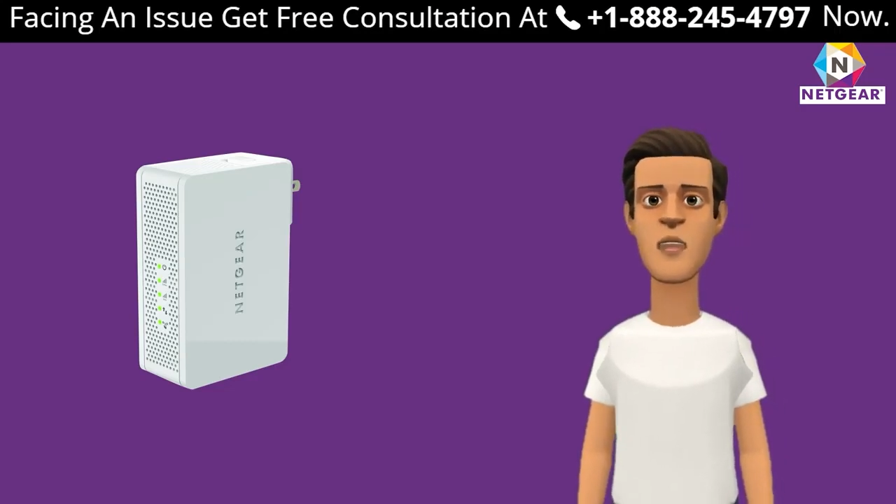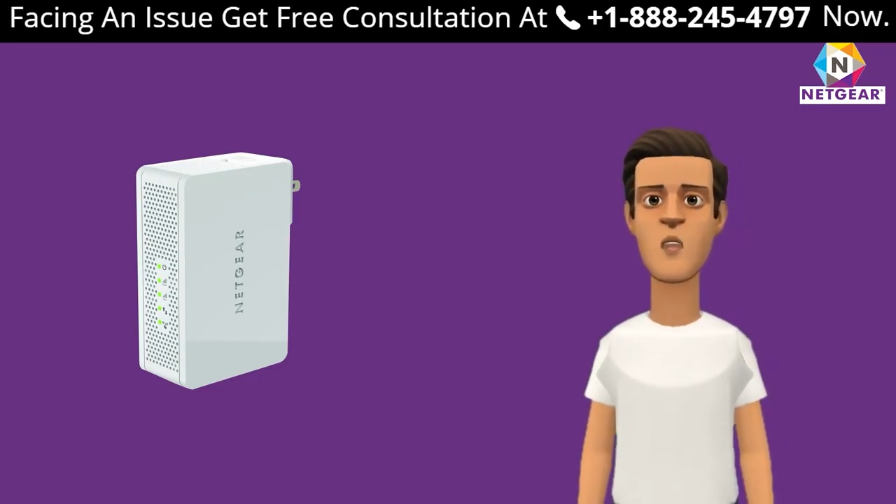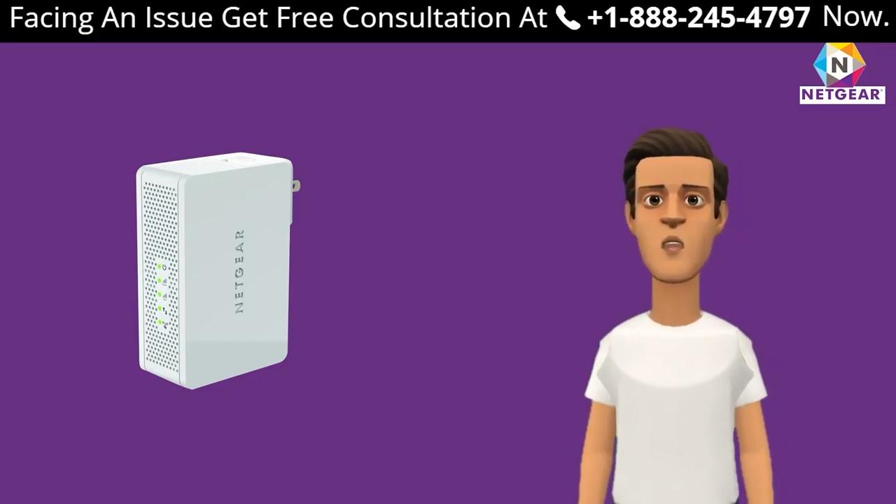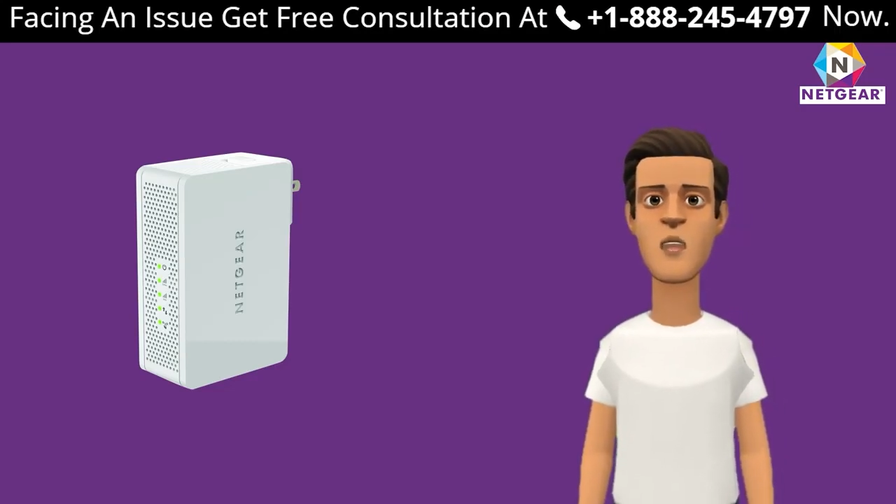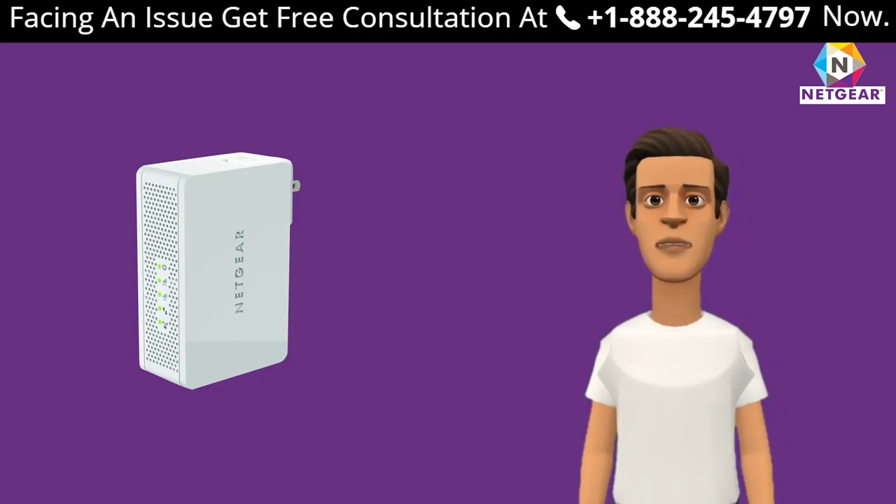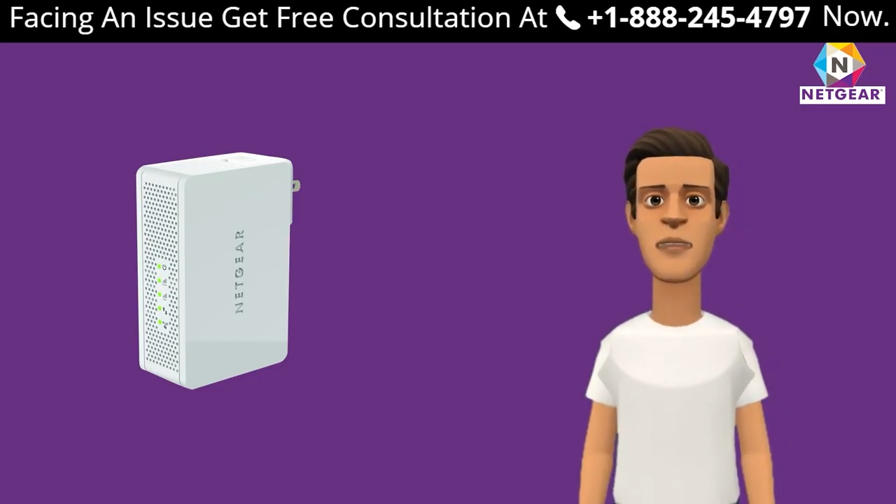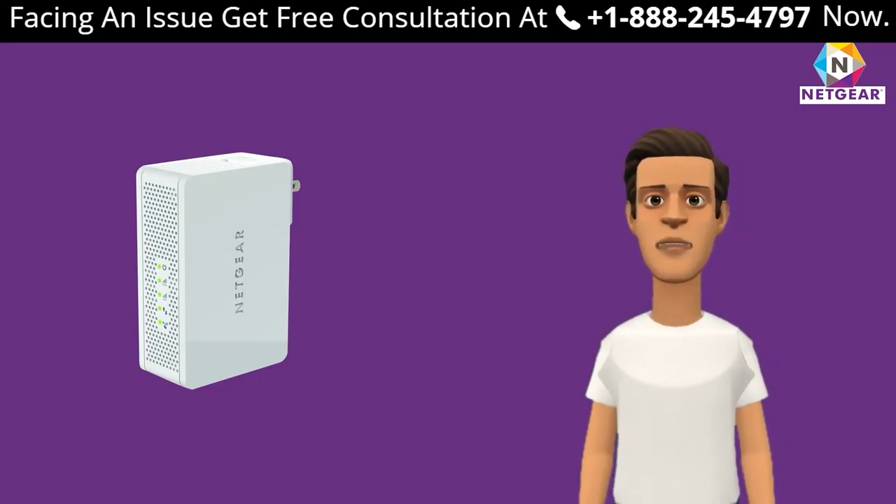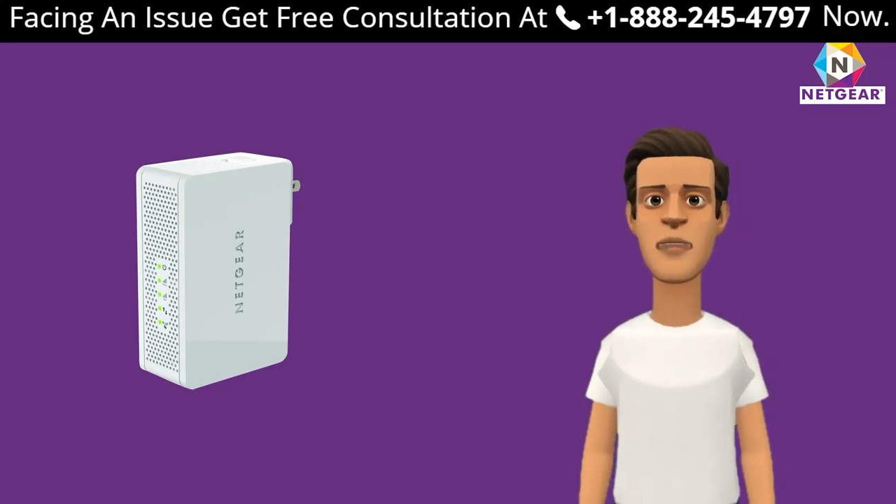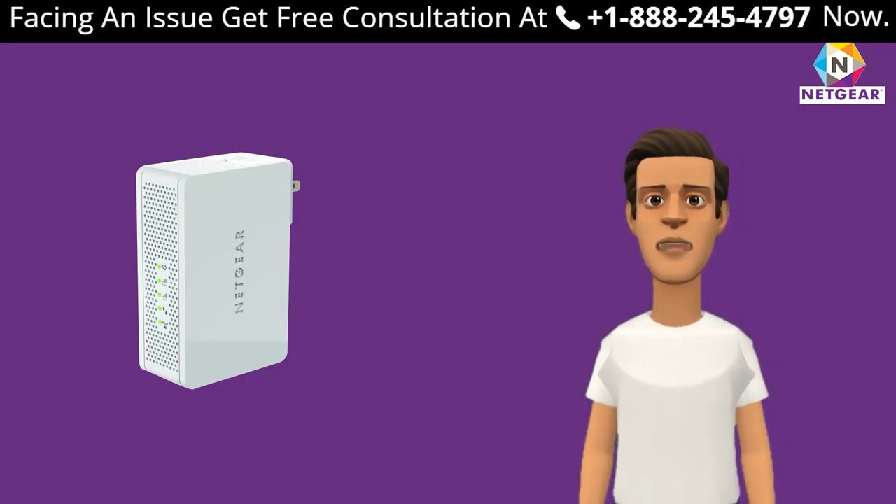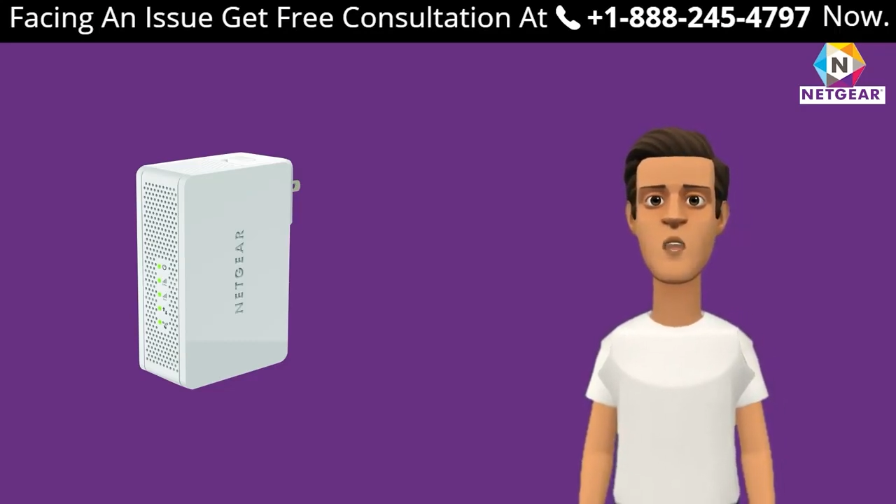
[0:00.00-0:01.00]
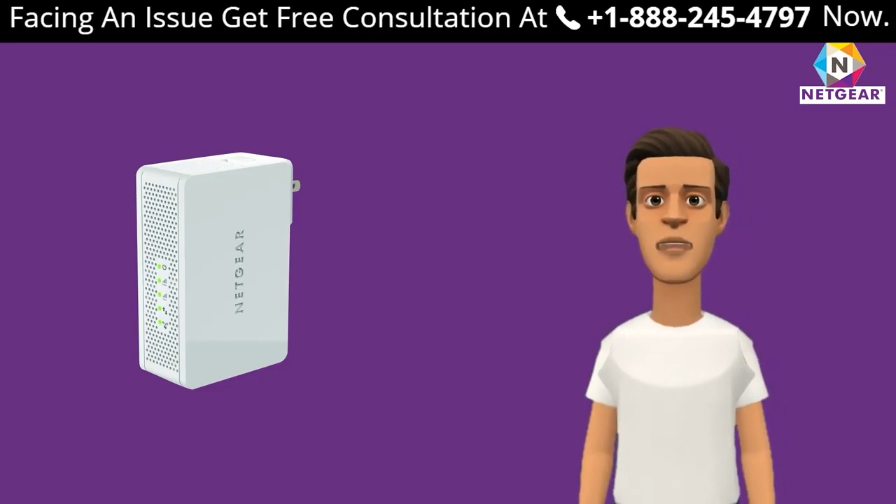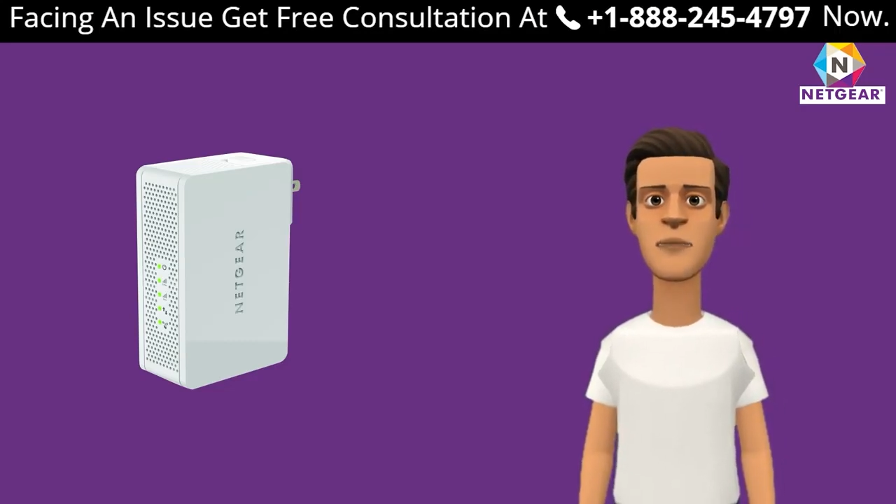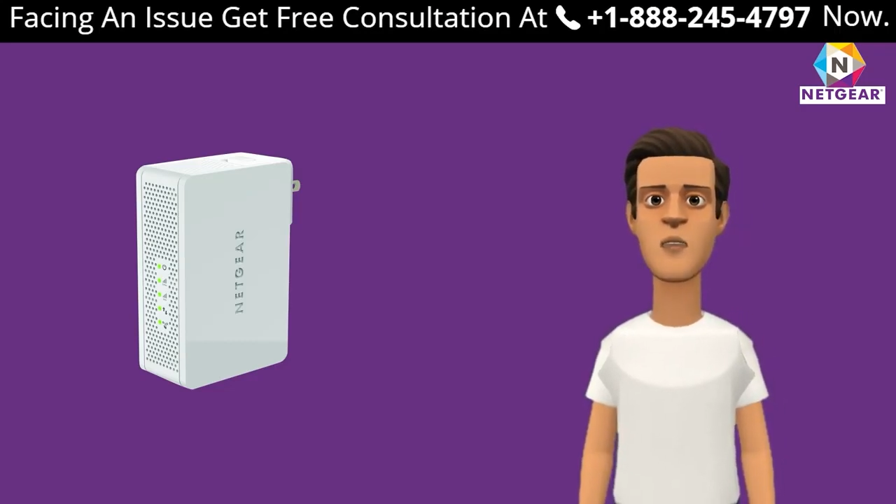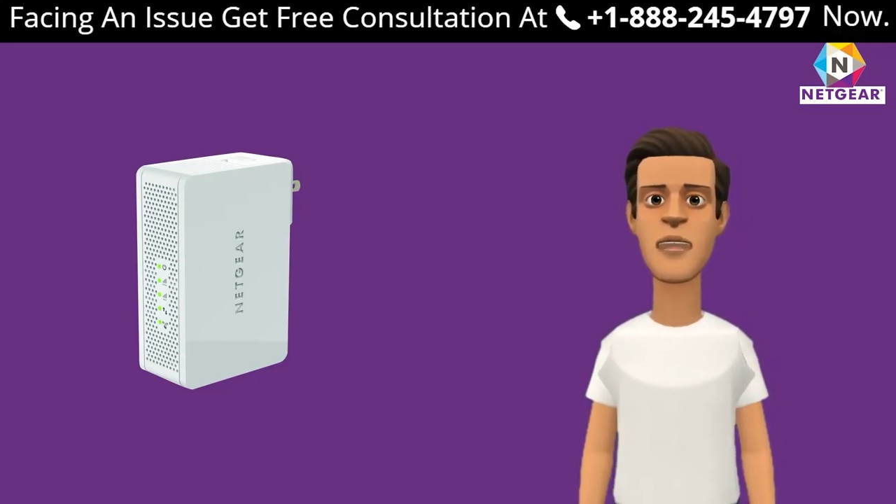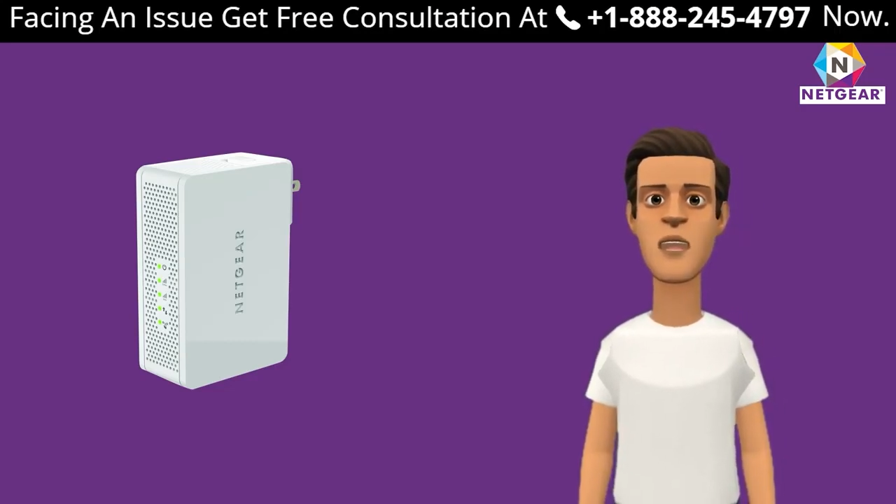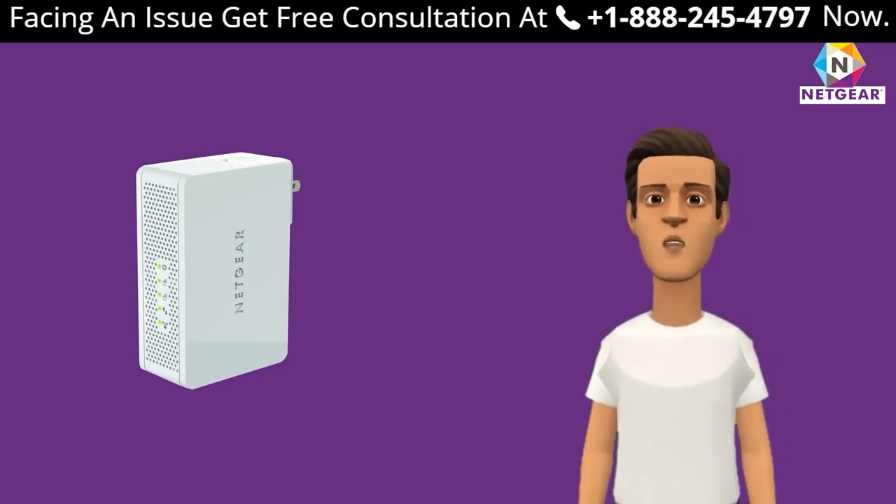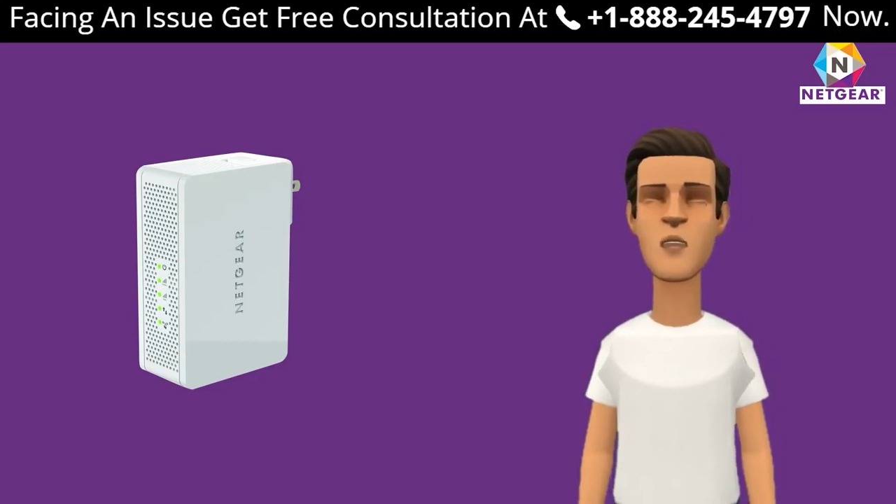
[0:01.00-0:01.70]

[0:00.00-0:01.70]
are always ready to help you out.